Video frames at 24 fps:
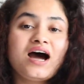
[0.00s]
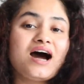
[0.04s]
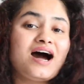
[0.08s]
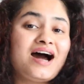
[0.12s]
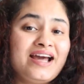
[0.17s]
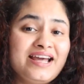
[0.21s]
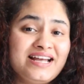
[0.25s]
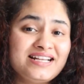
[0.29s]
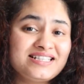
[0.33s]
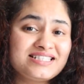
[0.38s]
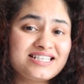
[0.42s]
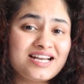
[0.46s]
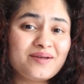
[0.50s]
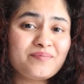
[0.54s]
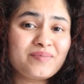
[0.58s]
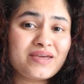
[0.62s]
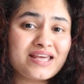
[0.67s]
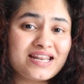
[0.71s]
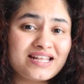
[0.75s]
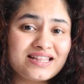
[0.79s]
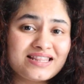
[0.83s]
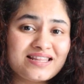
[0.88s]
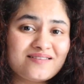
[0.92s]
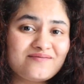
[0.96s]
I ended up
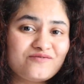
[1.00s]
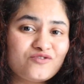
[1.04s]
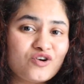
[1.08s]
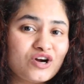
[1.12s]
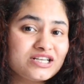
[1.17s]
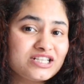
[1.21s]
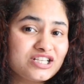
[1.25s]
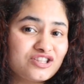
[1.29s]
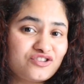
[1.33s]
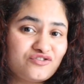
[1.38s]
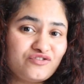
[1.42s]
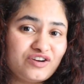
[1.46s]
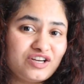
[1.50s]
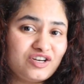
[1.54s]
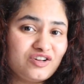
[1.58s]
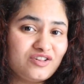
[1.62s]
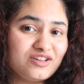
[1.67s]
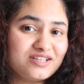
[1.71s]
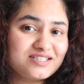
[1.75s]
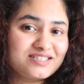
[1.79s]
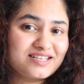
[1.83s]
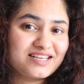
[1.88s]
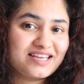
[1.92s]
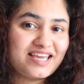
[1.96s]
getting them for under
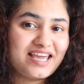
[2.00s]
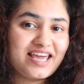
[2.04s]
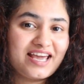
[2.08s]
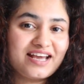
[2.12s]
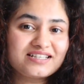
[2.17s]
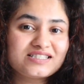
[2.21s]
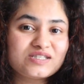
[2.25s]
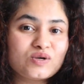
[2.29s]
$3 a cake,